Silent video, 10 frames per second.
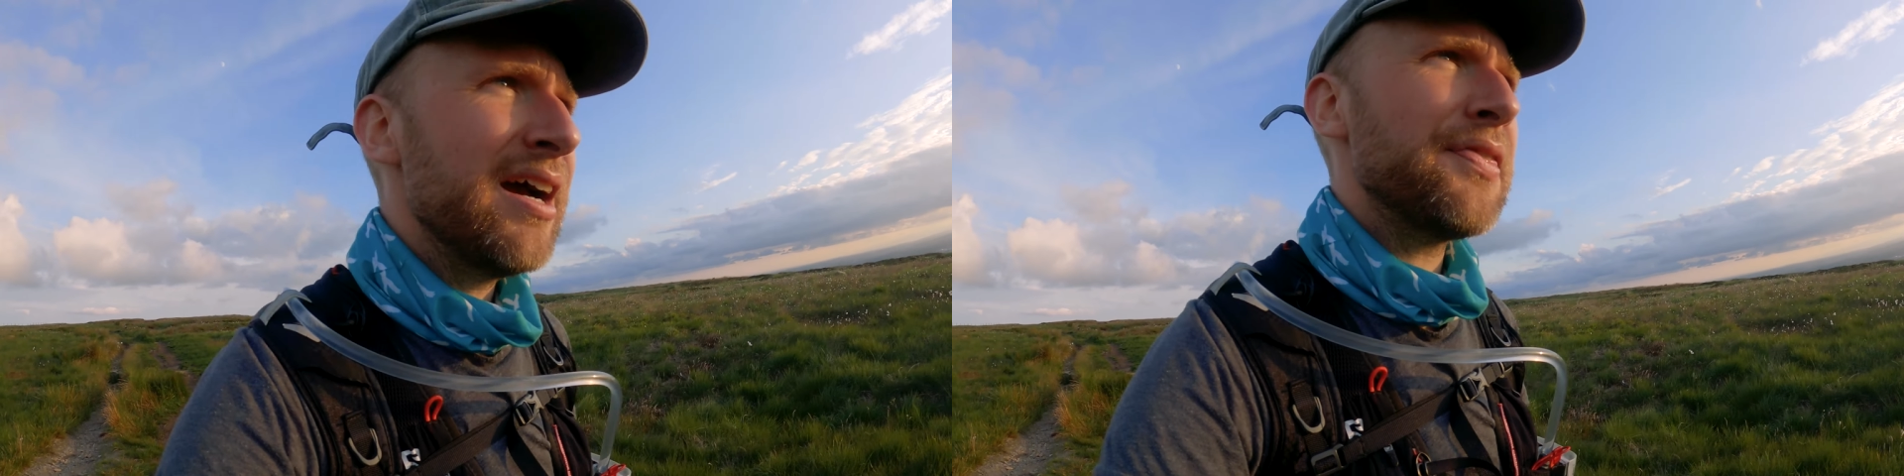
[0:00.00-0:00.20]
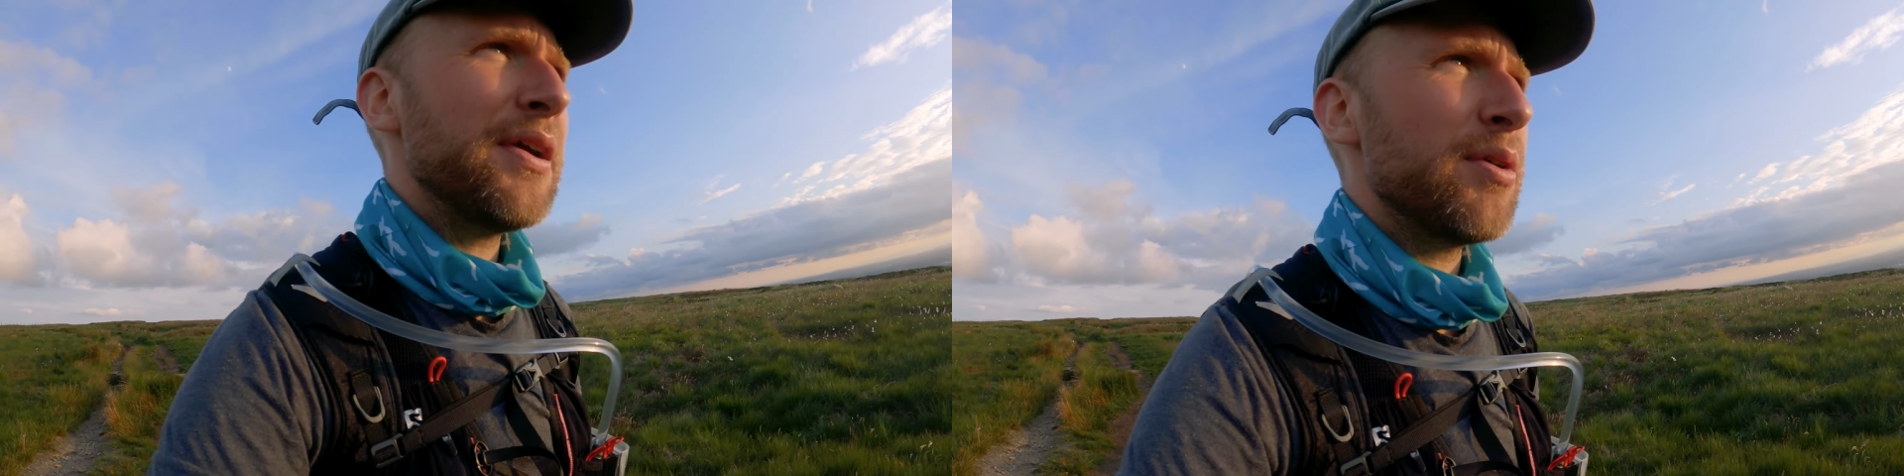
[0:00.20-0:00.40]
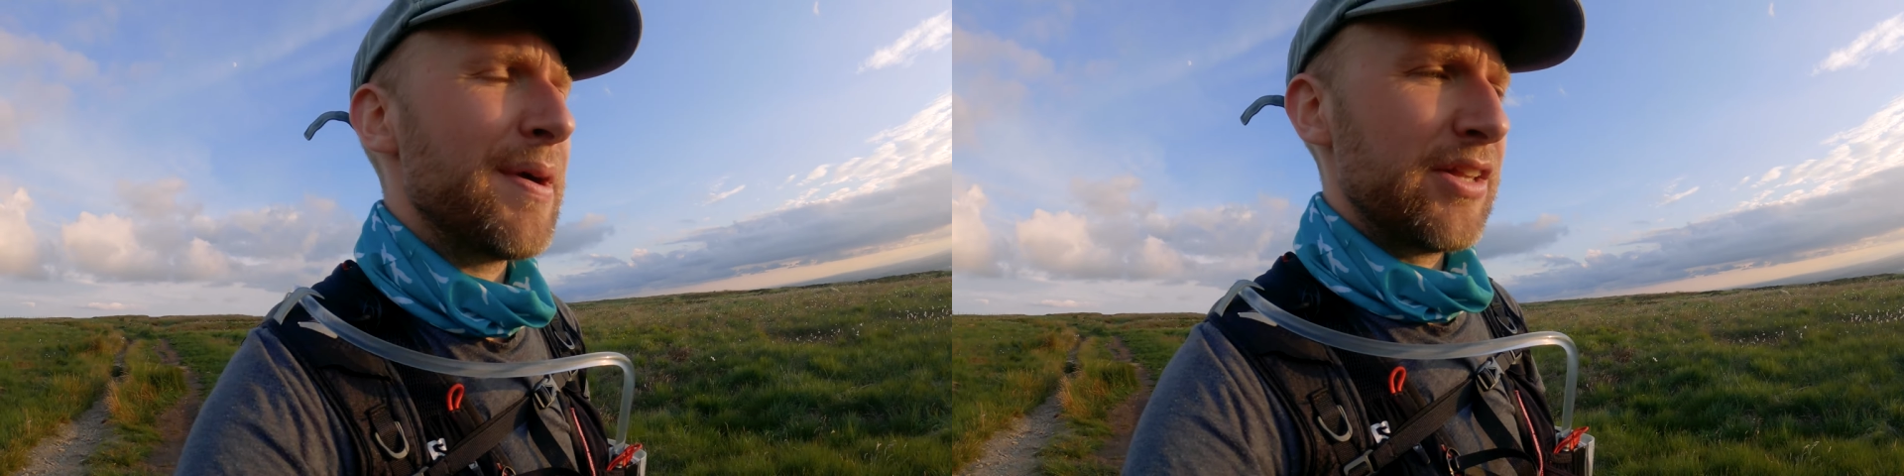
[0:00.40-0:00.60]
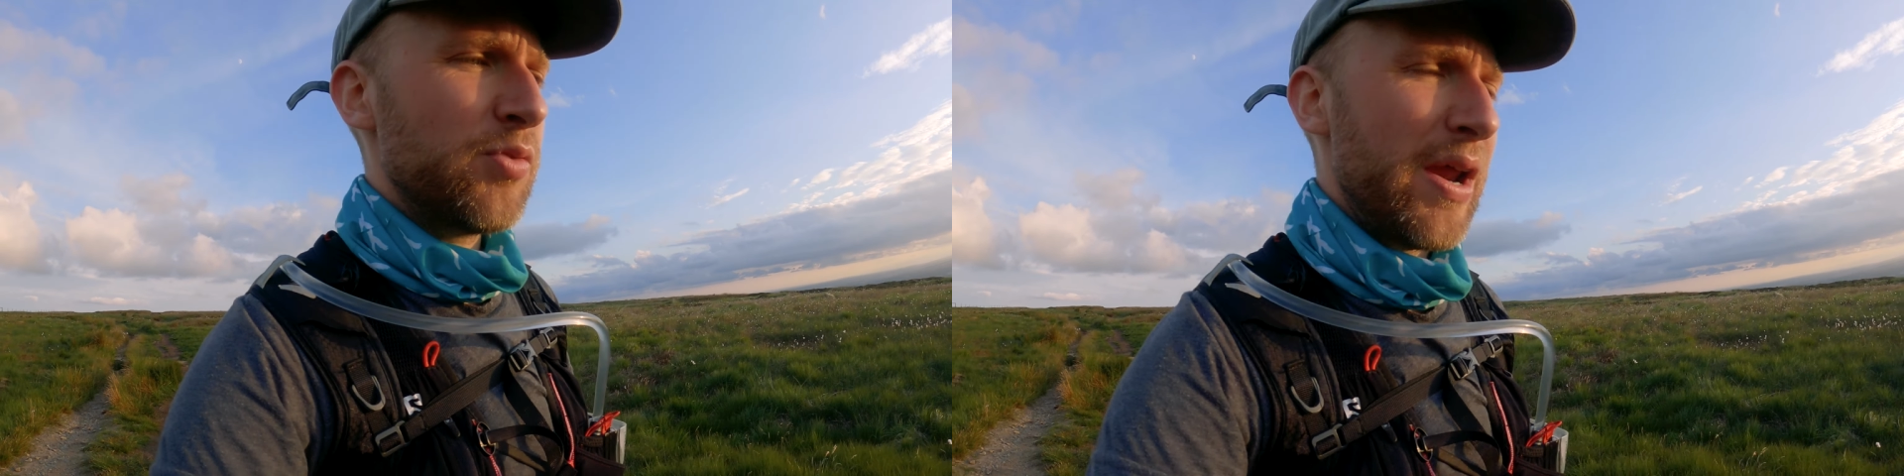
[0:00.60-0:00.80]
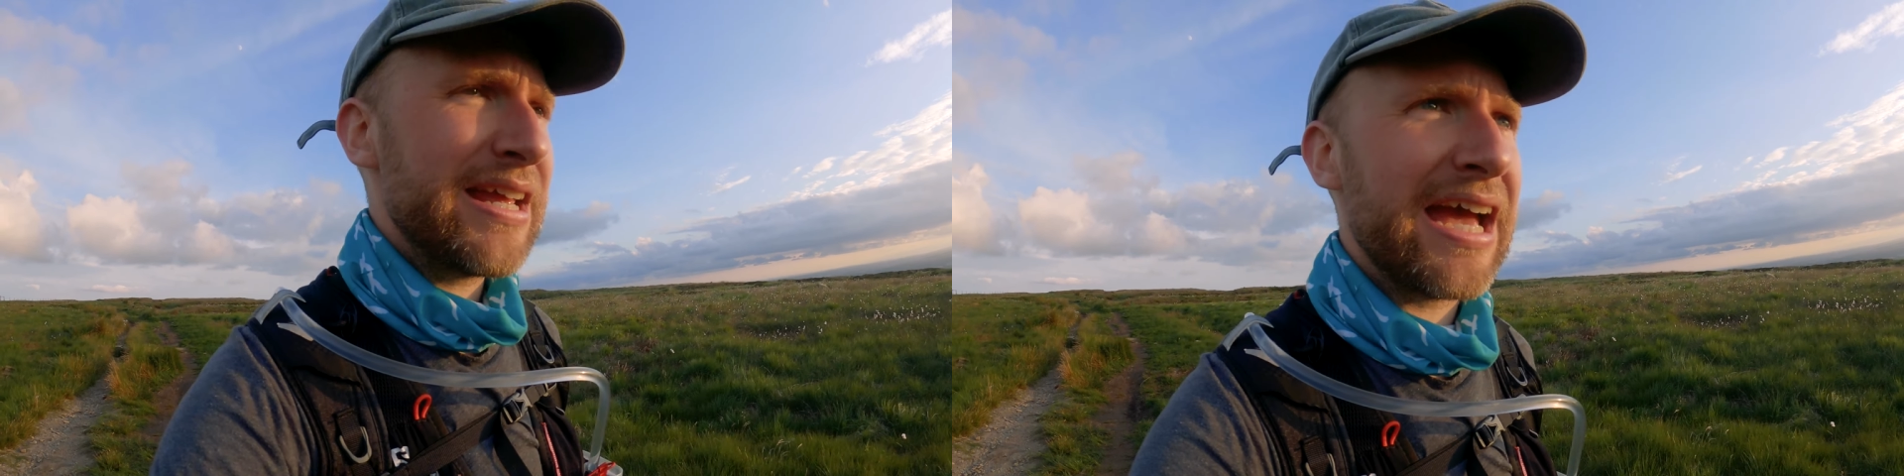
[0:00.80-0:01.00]
I think we're about
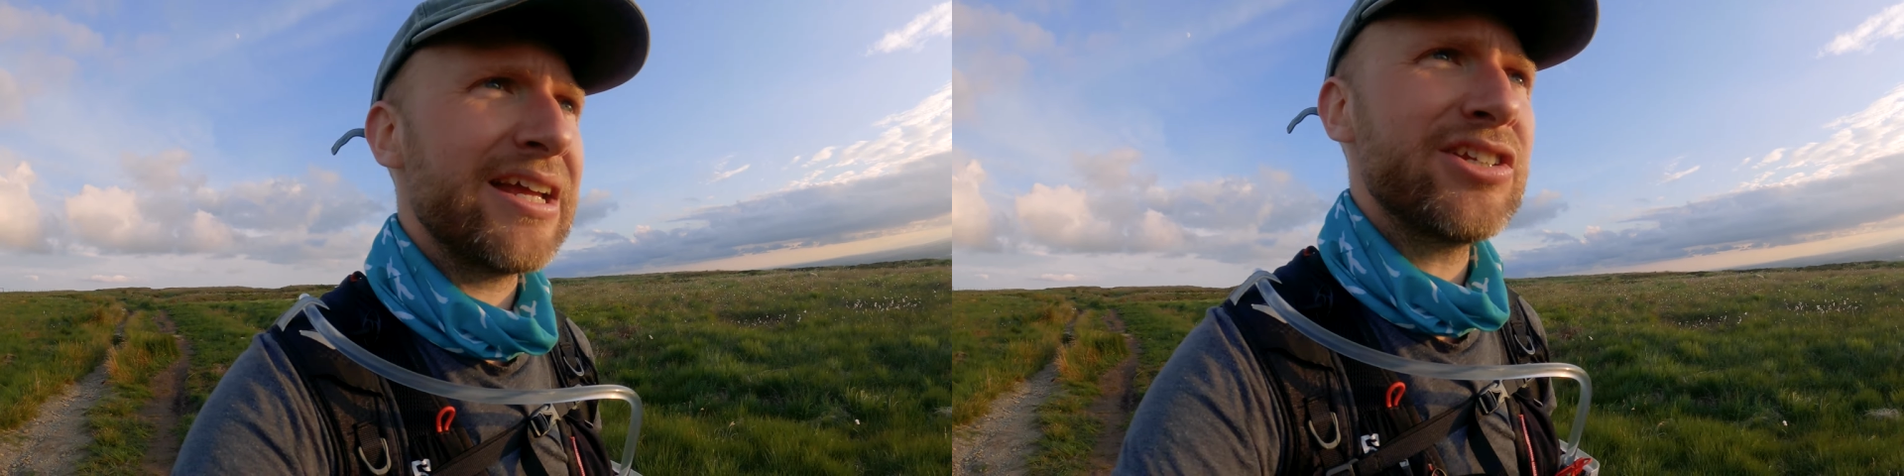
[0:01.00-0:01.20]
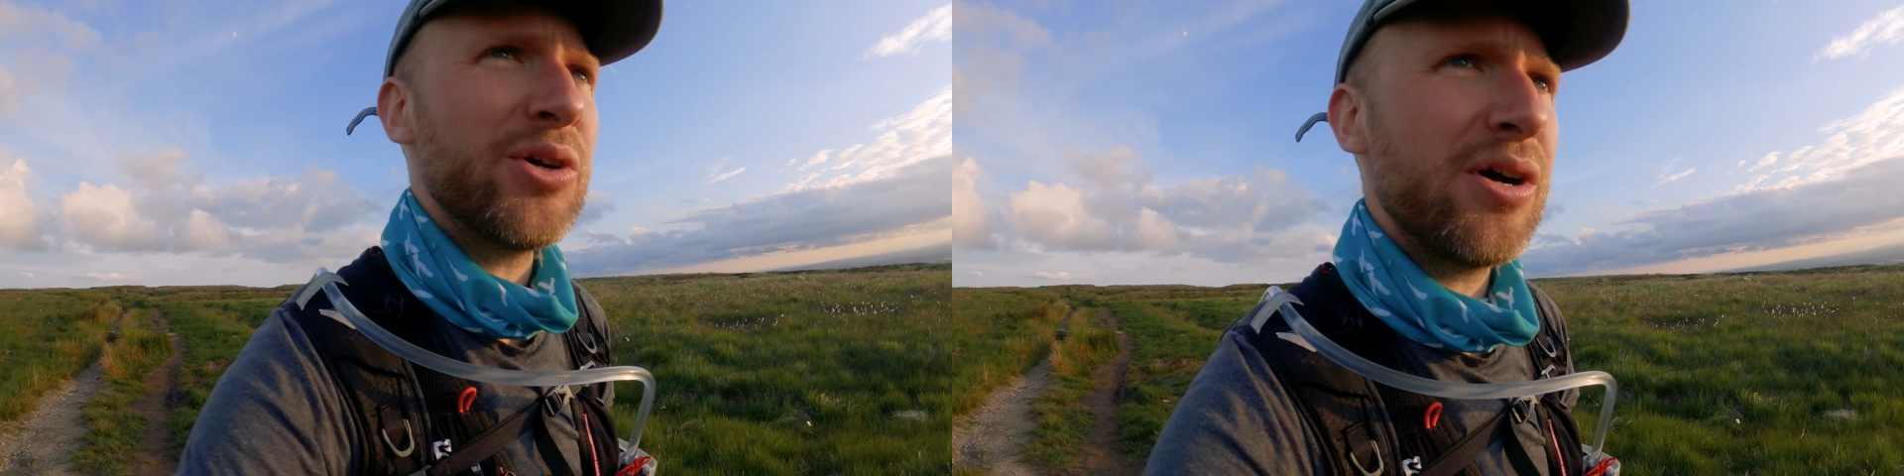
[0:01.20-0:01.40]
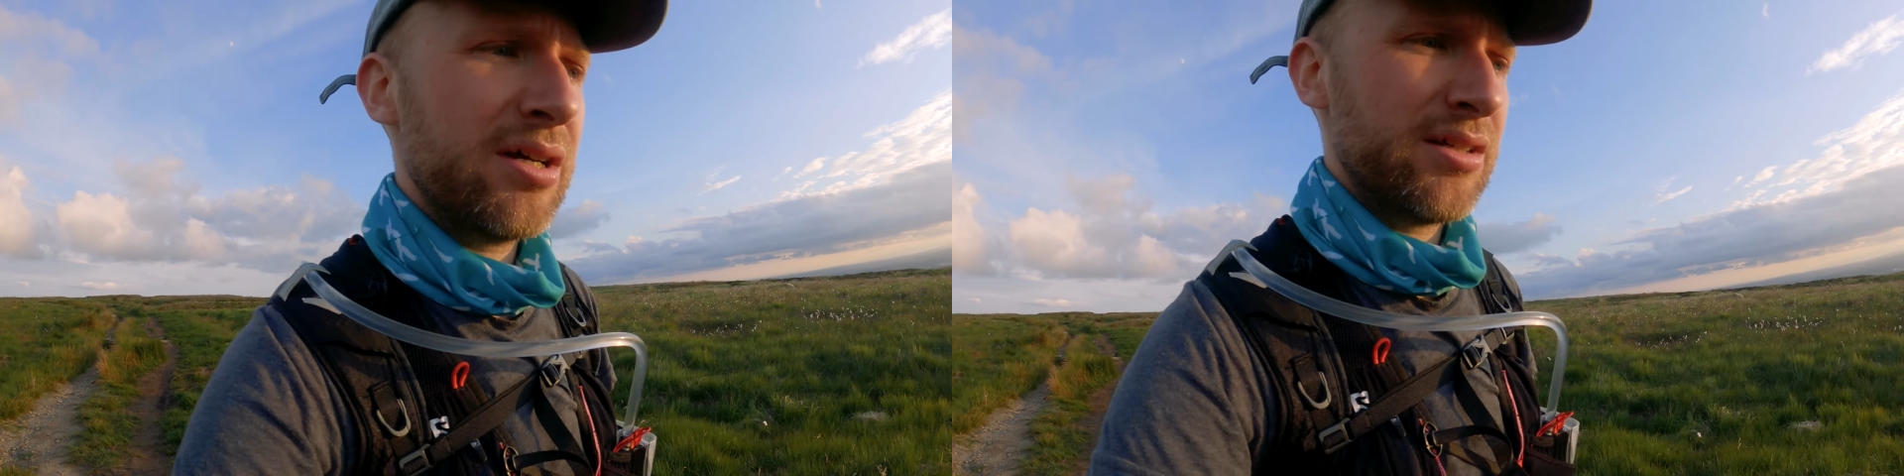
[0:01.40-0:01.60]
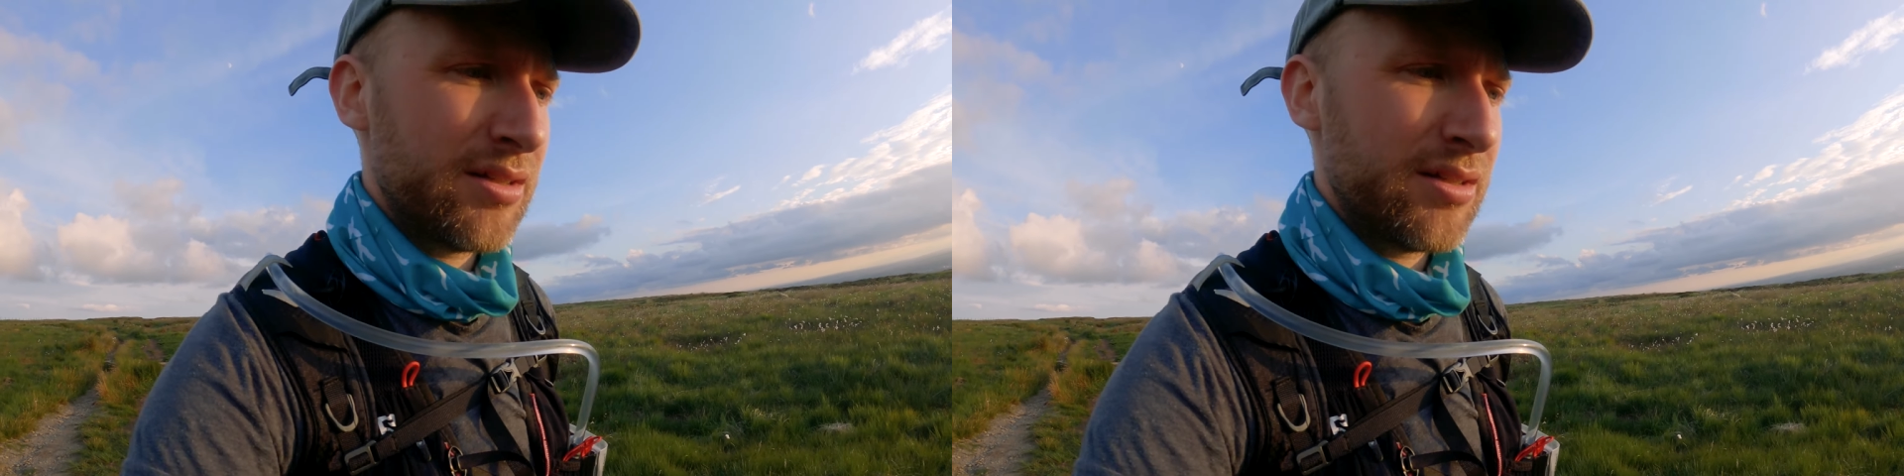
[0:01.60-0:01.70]
20k short